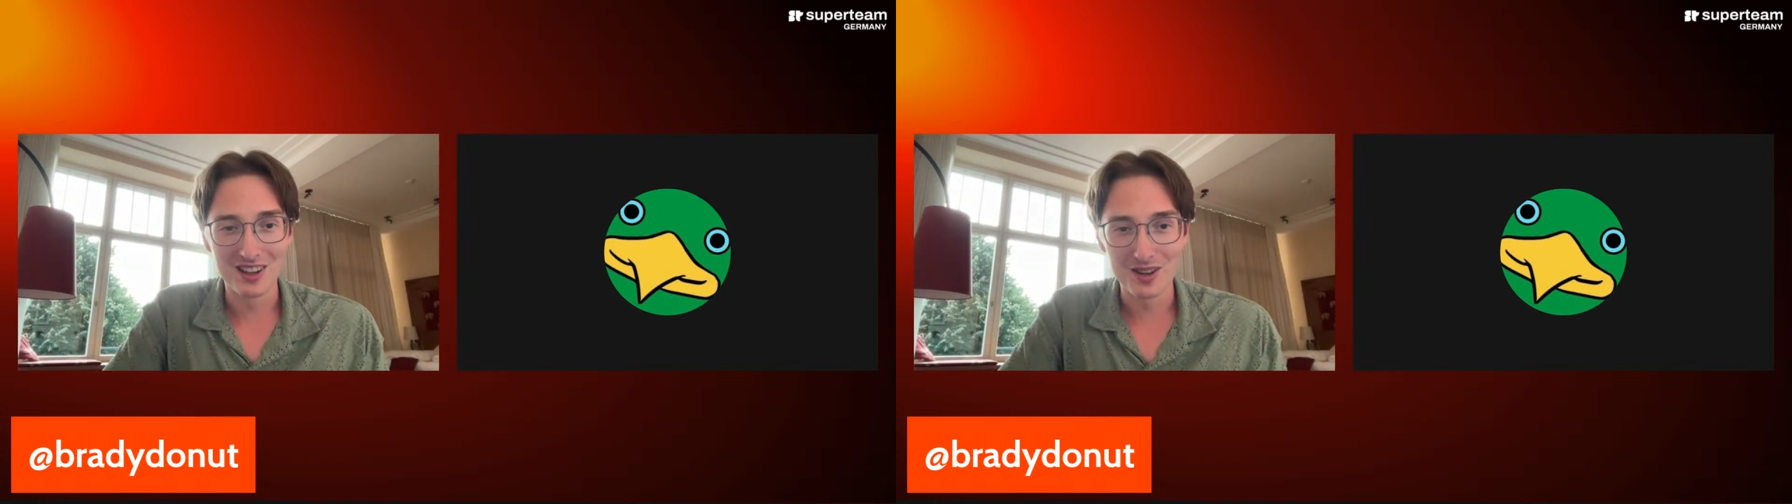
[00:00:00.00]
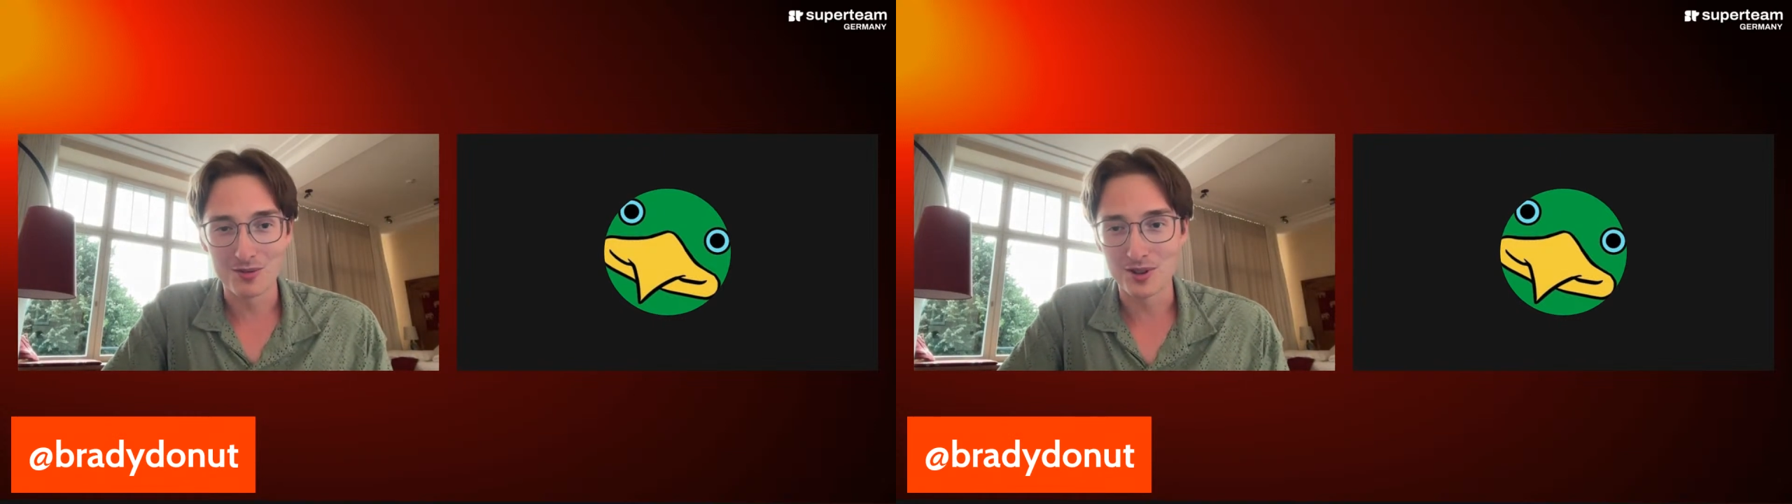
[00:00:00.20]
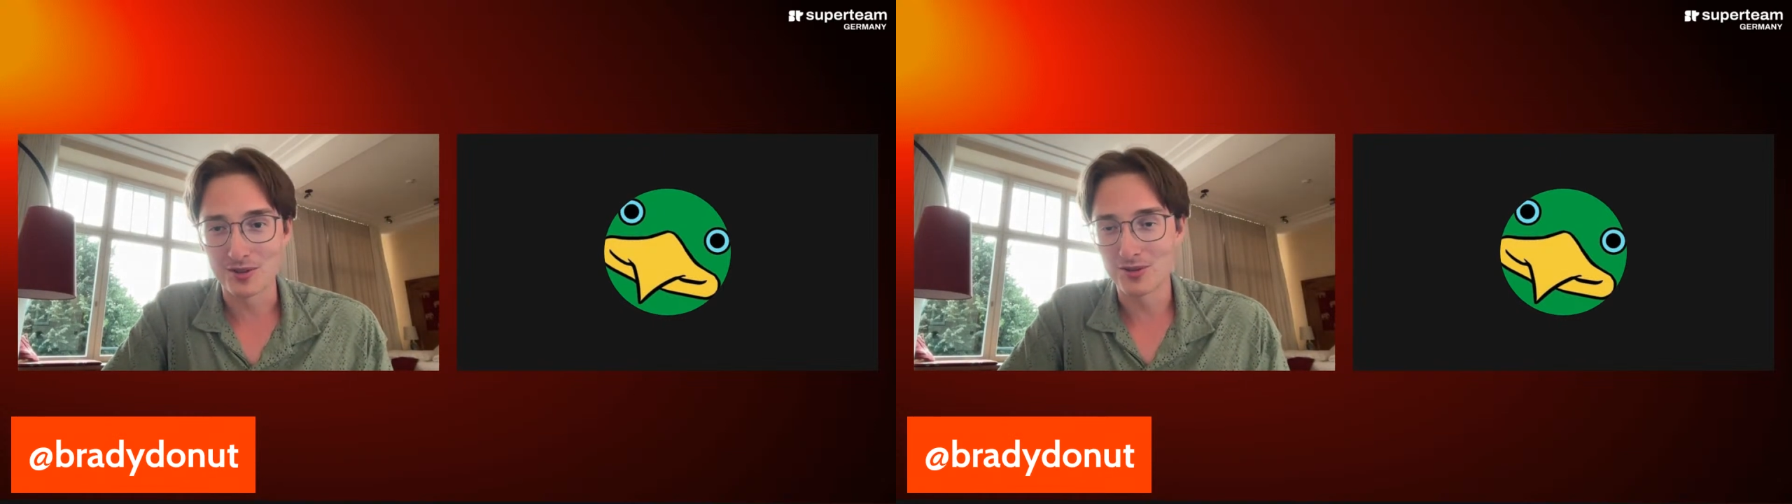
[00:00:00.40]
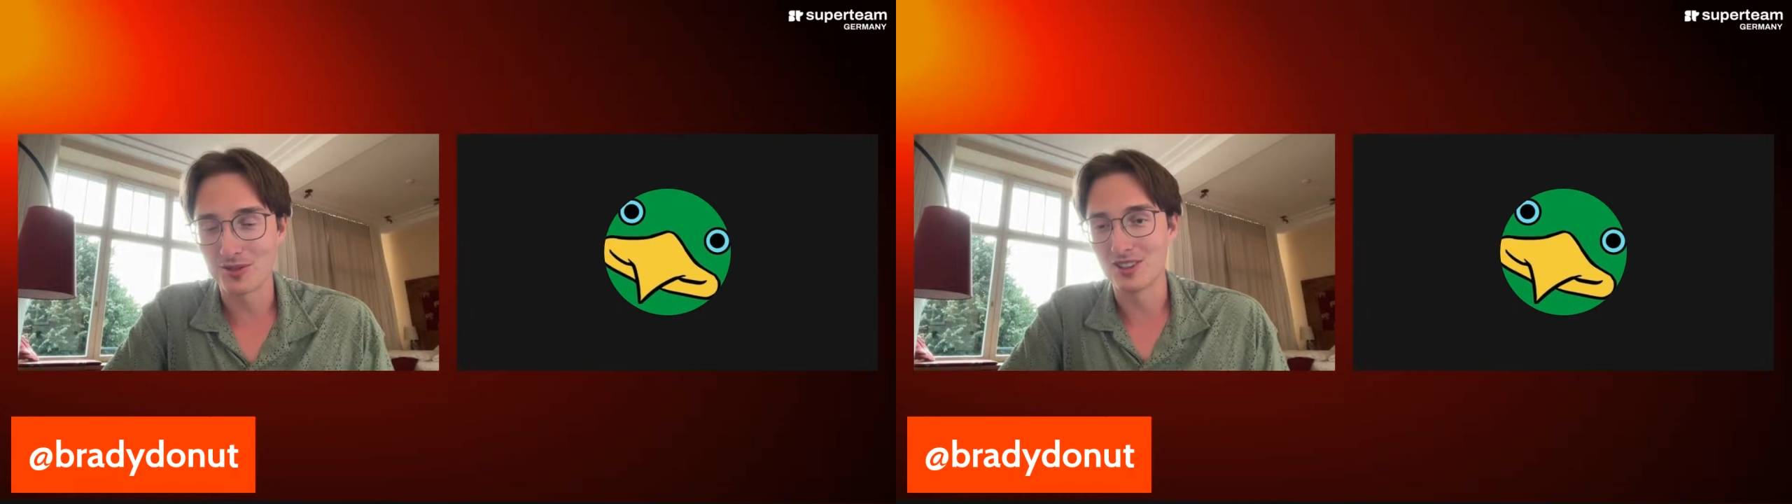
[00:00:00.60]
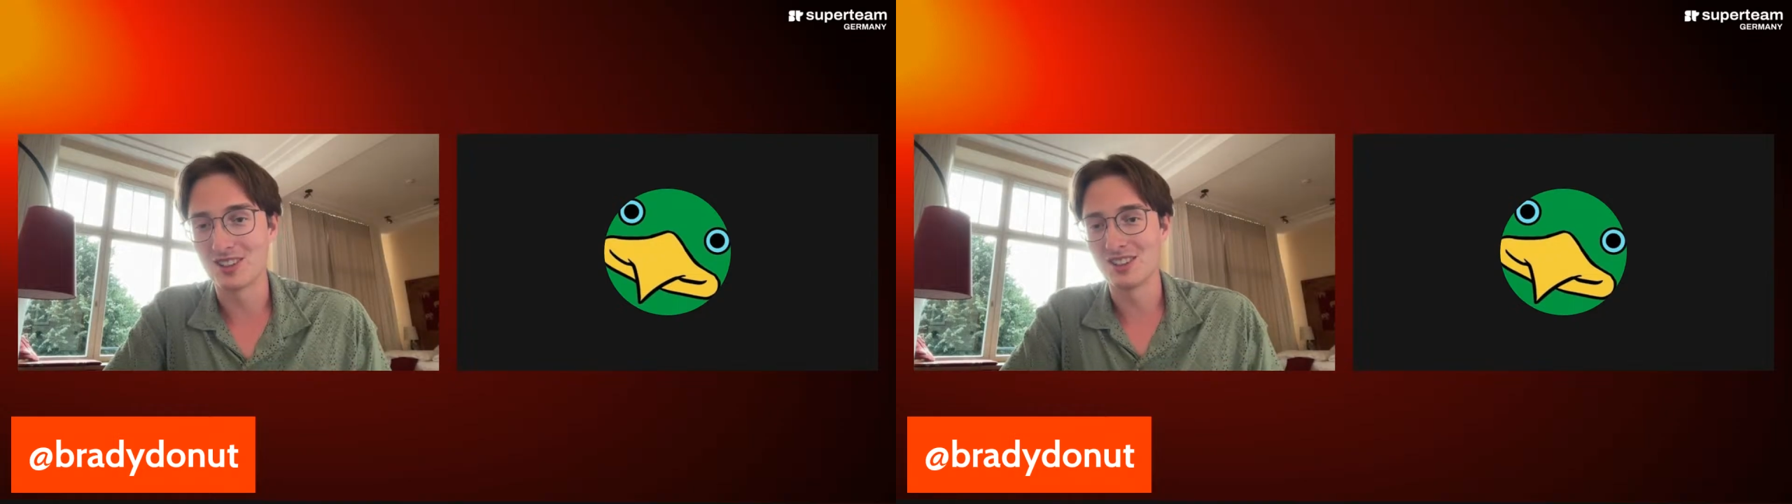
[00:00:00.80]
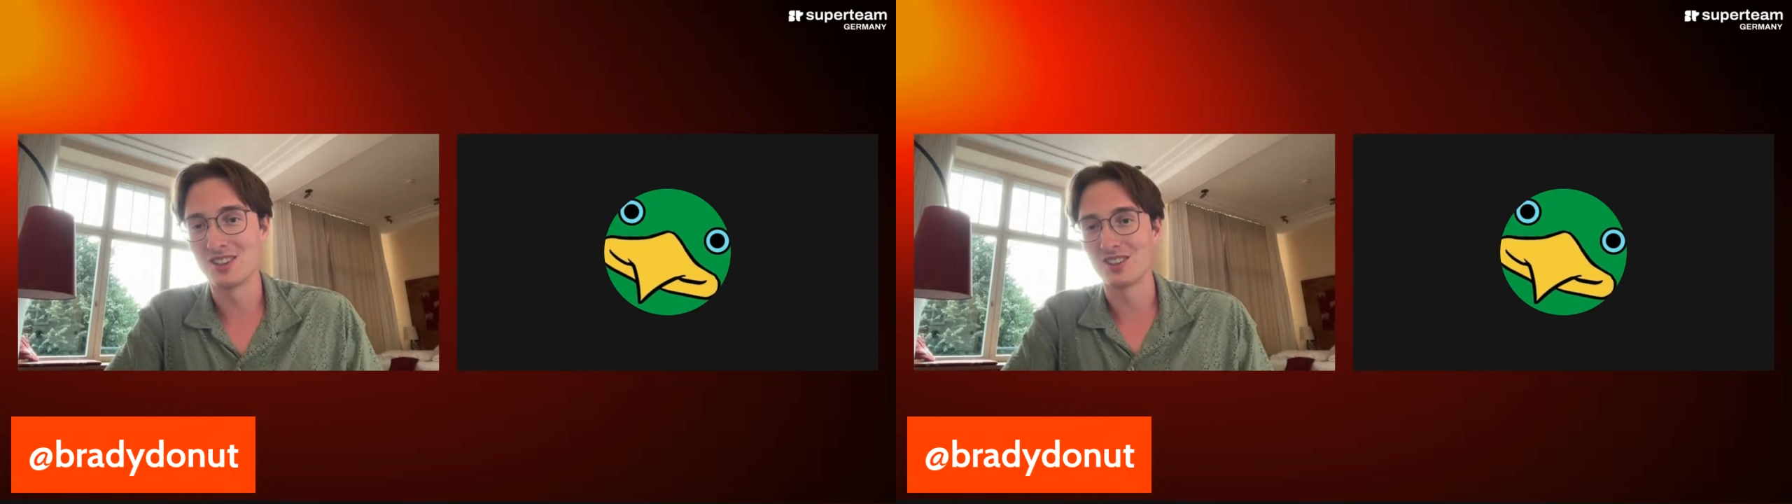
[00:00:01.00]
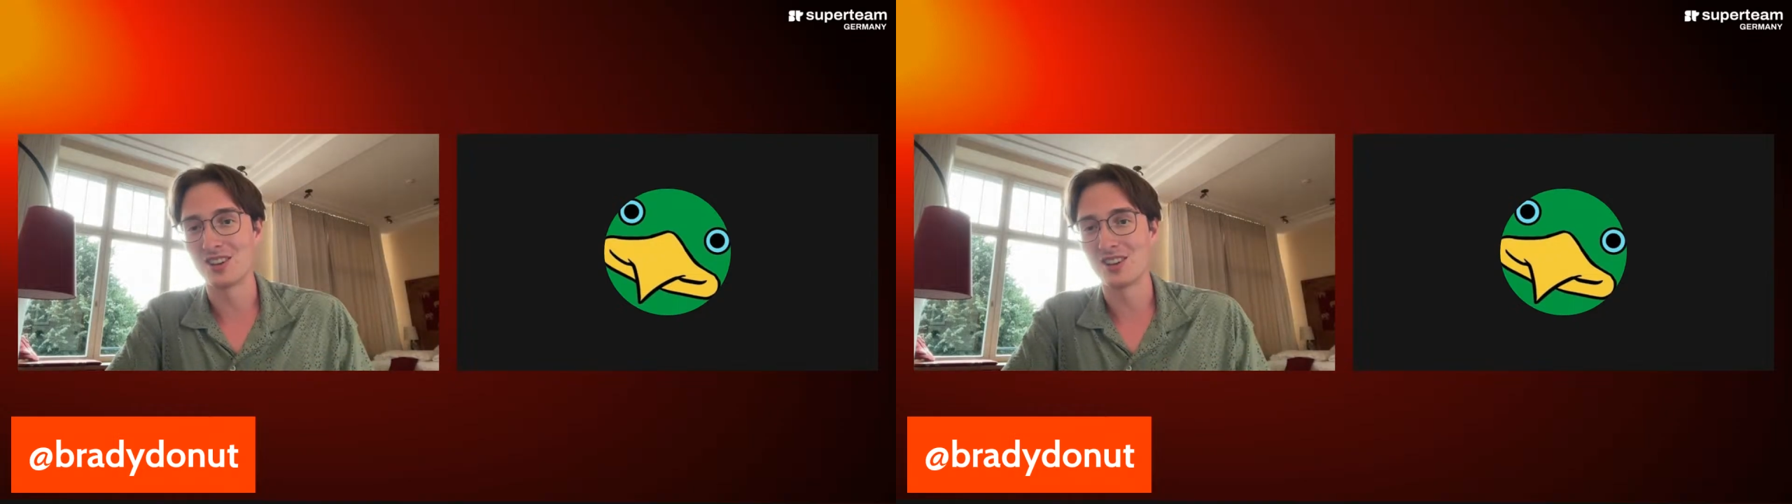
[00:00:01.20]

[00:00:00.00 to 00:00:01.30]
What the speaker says: with not